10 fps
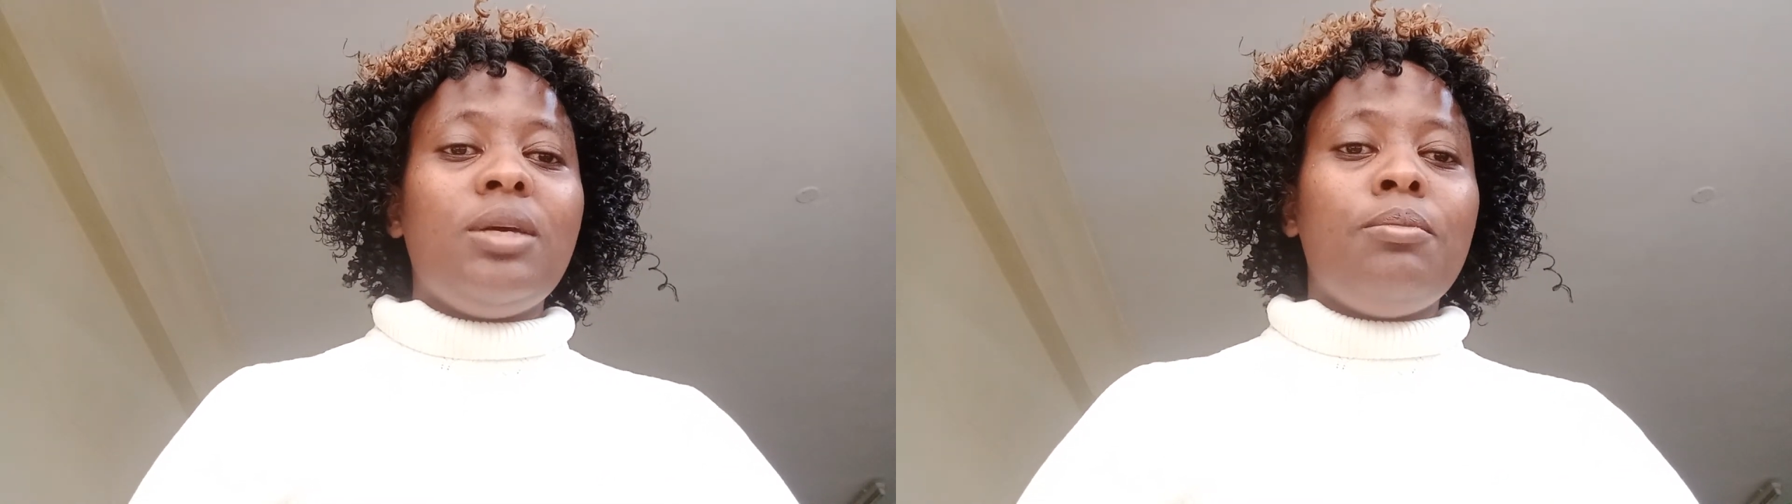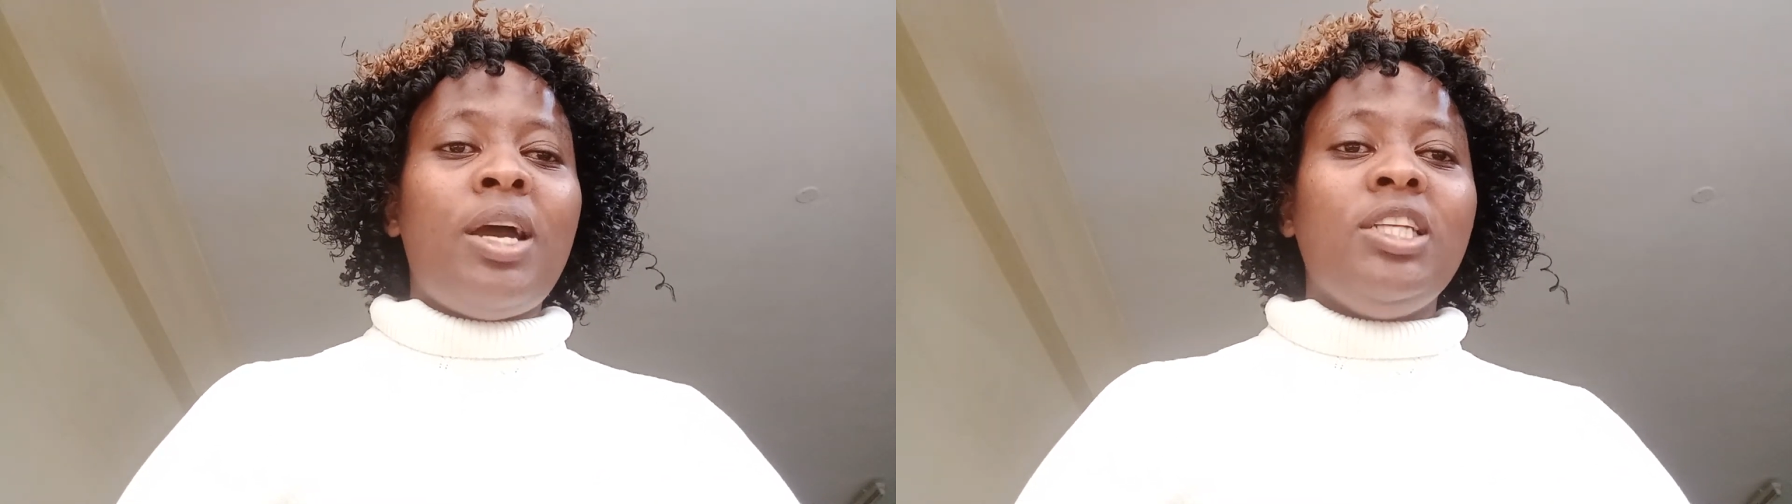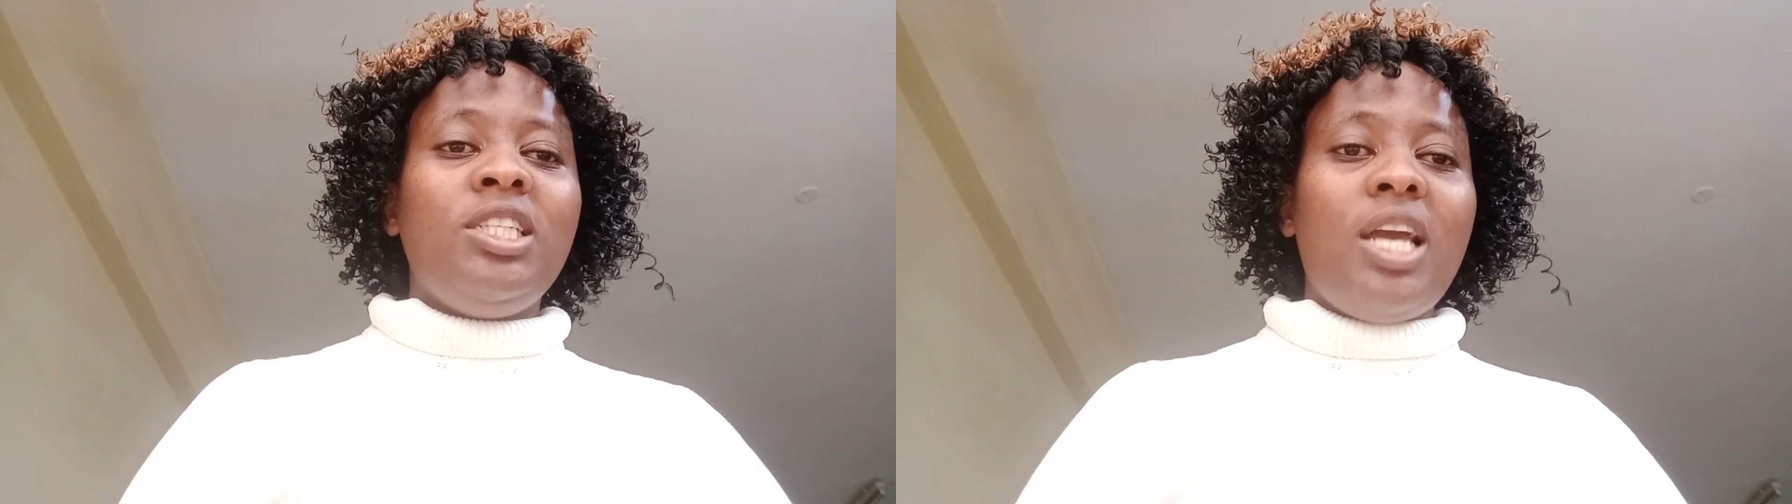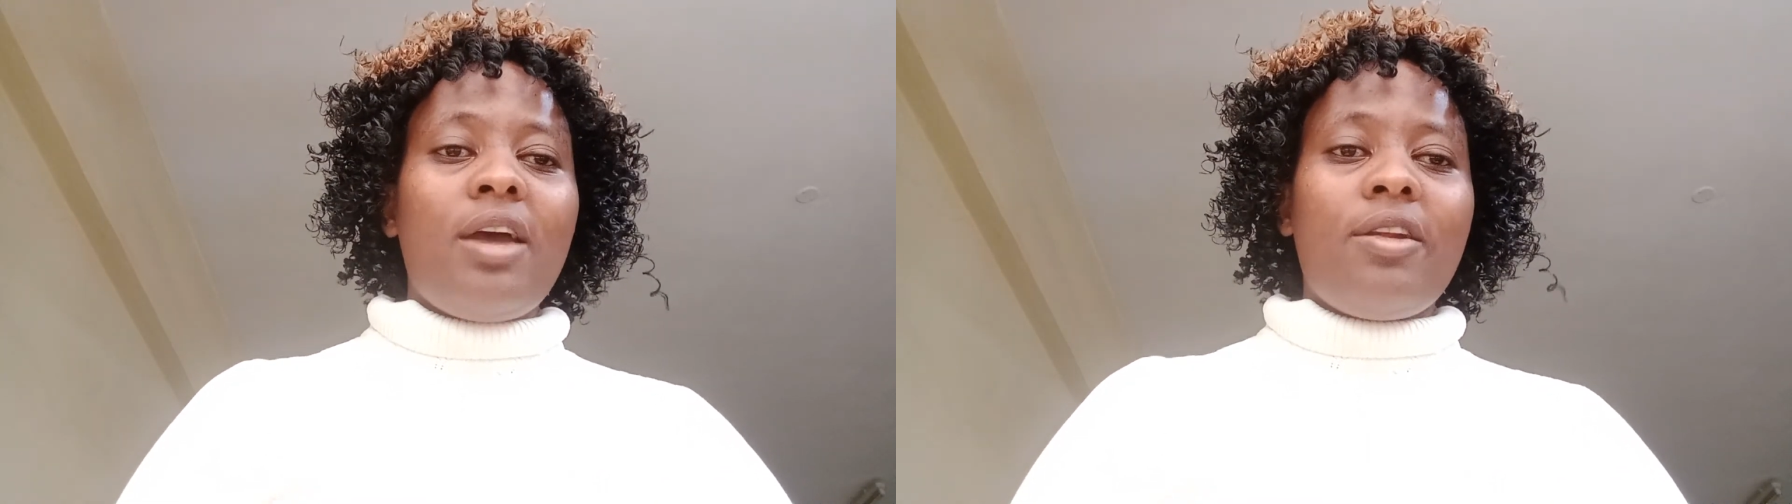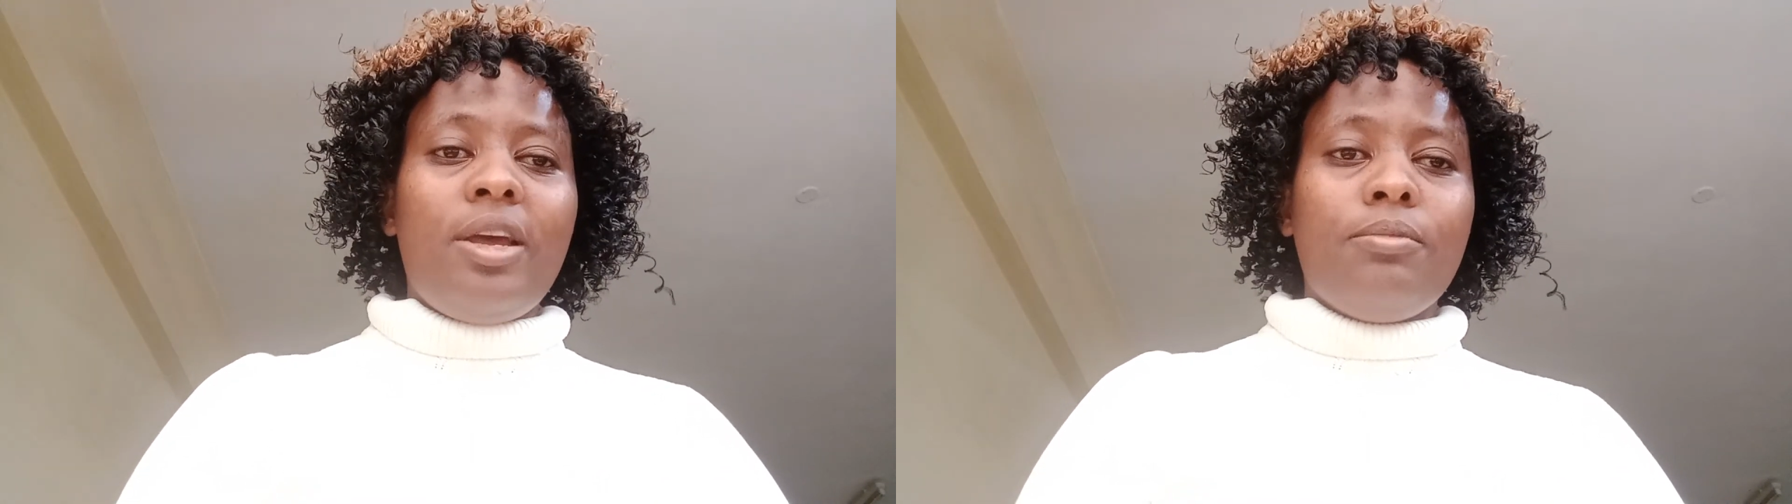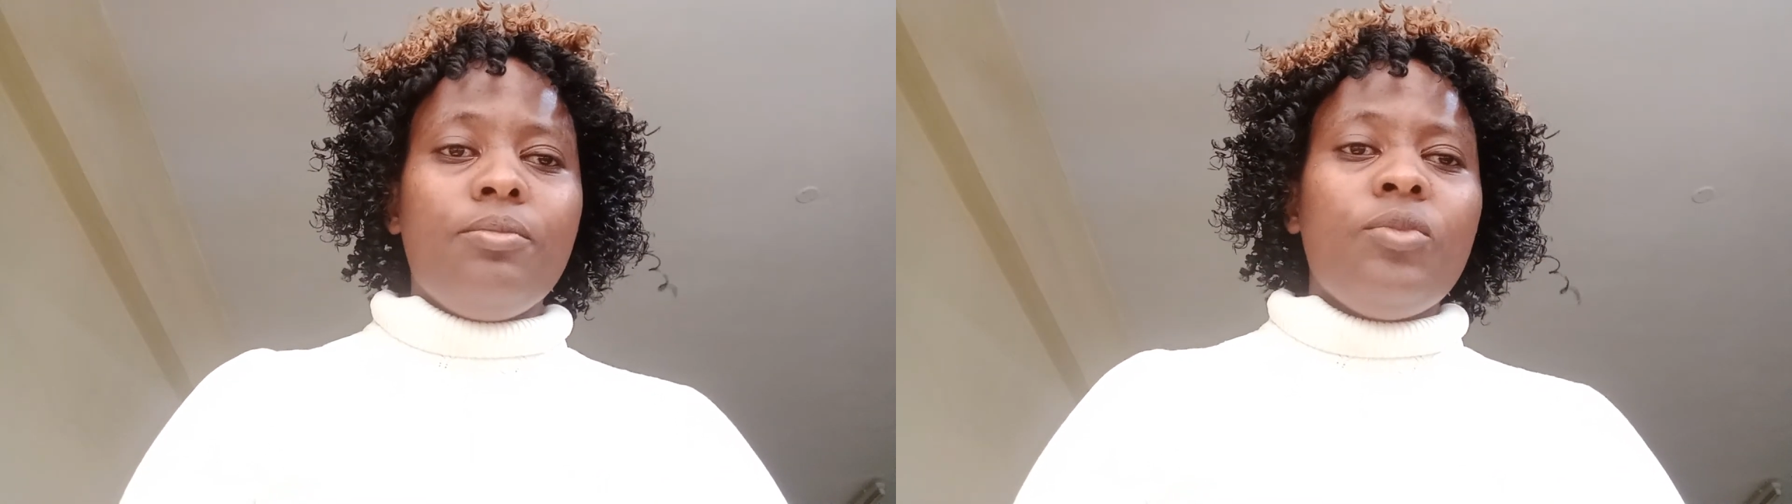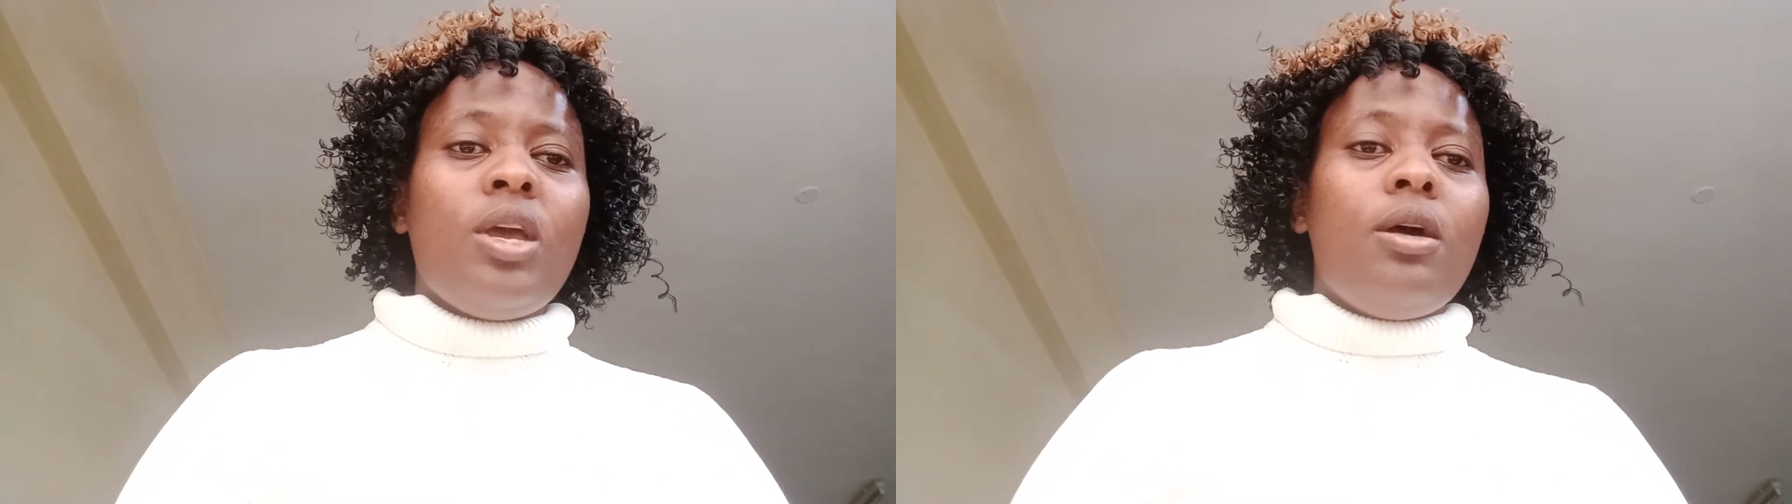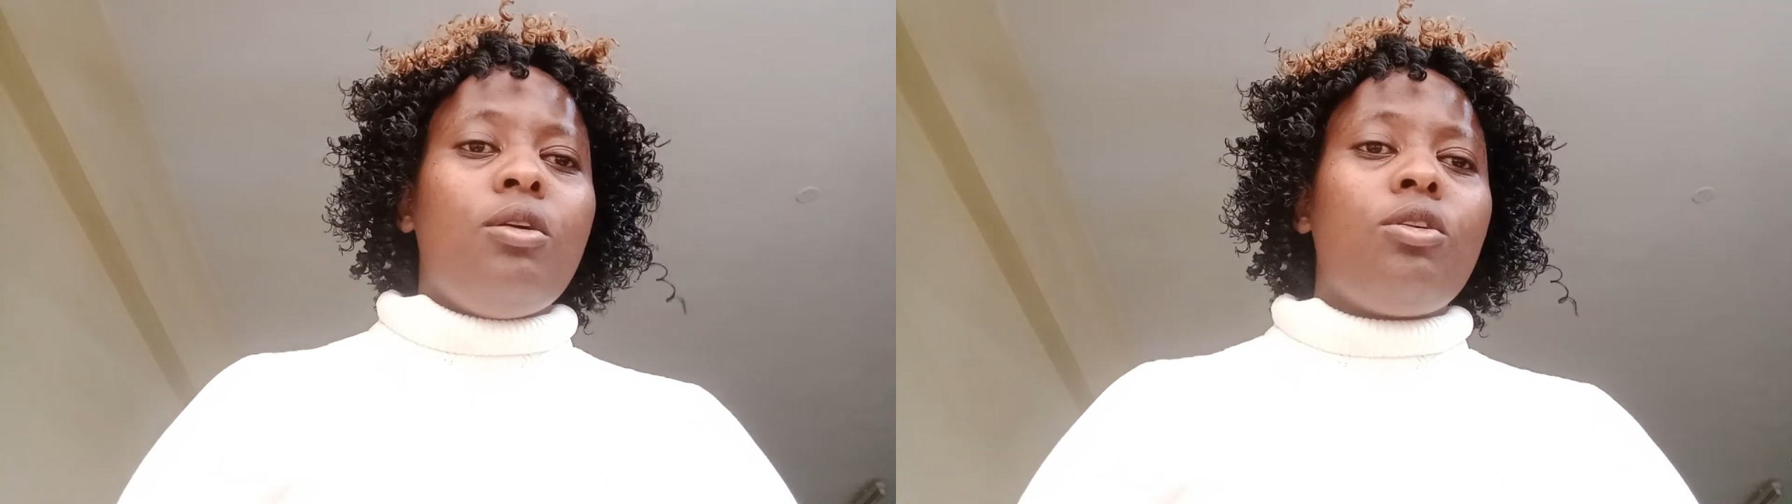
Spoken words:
my TRM,